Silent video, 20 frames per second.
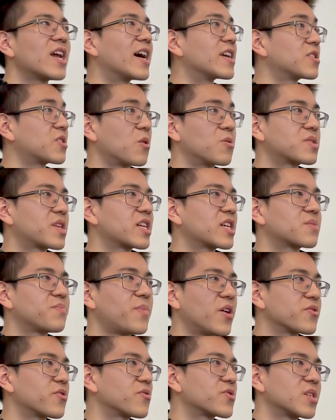I don't take
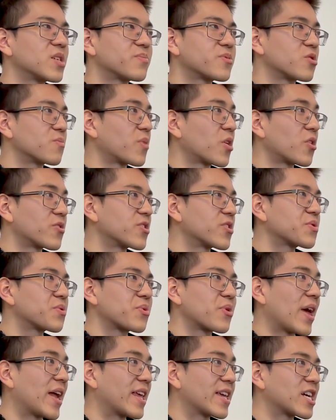sponsorships or
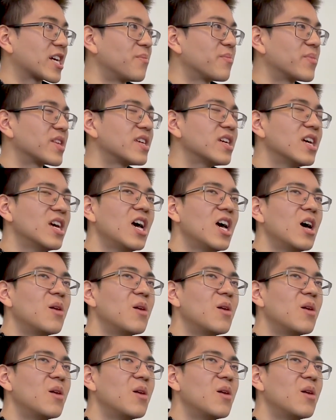partnerships with any company